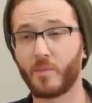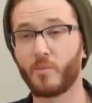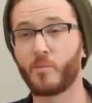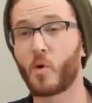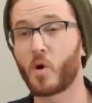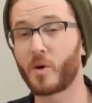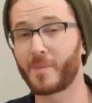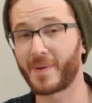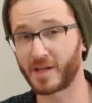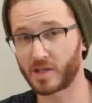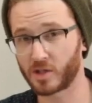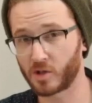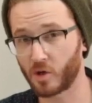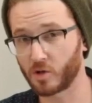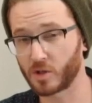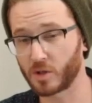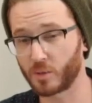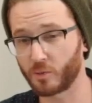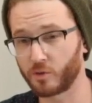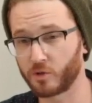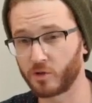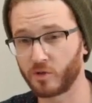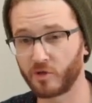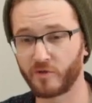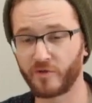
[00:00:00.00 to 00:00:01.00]
more about
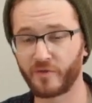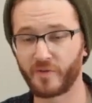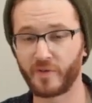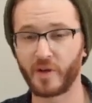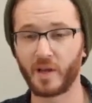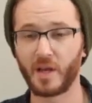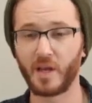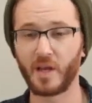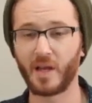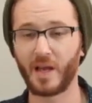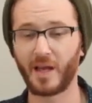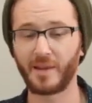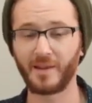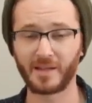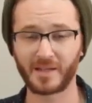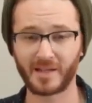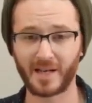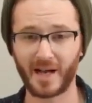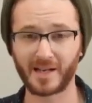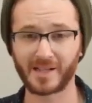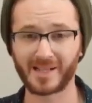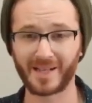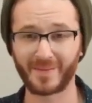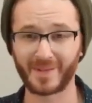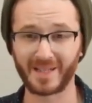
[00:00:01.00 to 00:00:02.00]
social proof and these
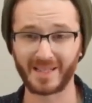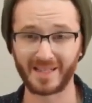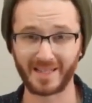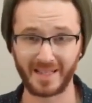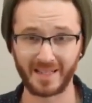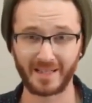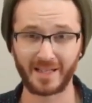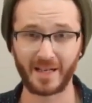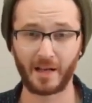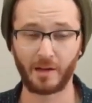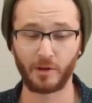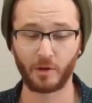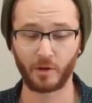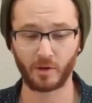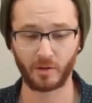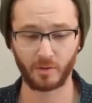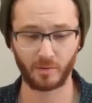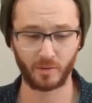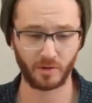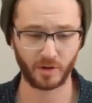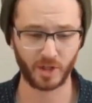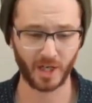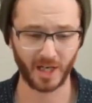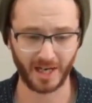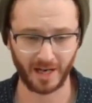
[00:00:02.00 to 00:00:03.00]
concepts in detail, you
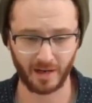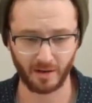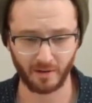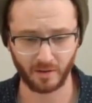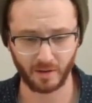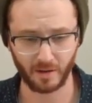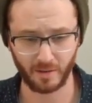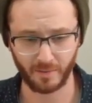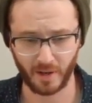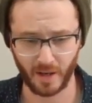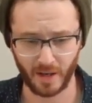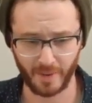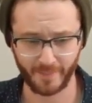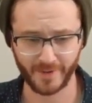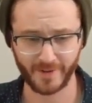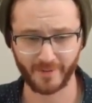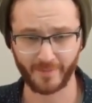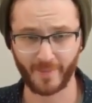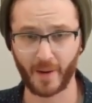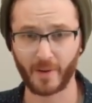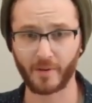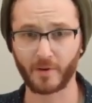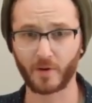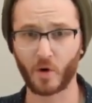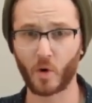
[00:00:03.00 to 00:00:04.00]
could check out um, some
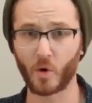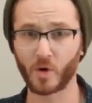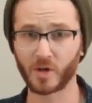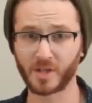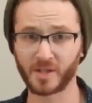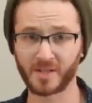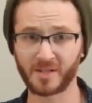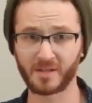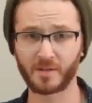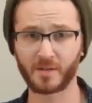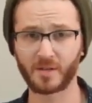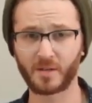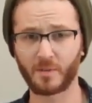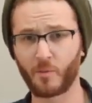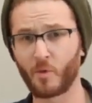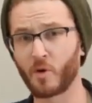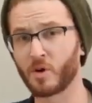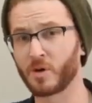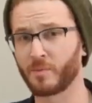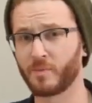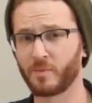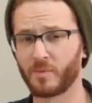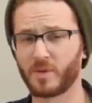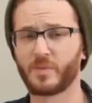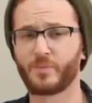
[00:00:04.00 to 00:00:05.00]
of my other courses,
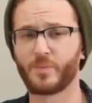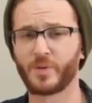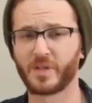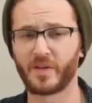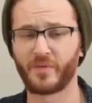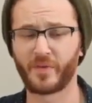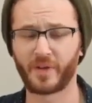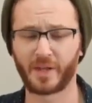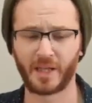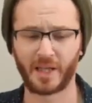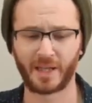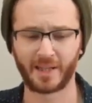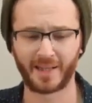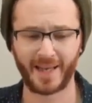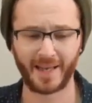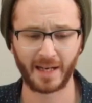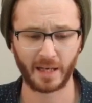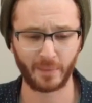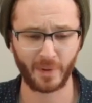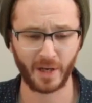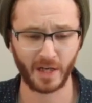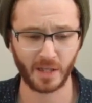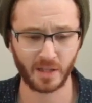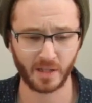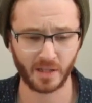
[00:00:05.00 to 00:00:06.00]
more specifically on
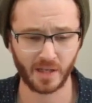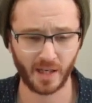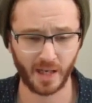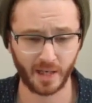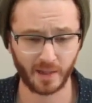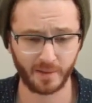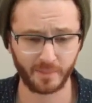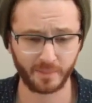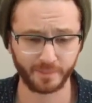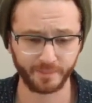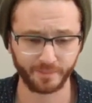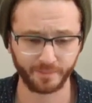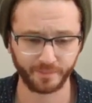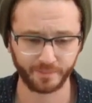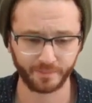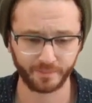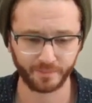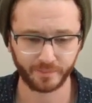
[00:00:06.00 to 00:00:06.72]
landing page design.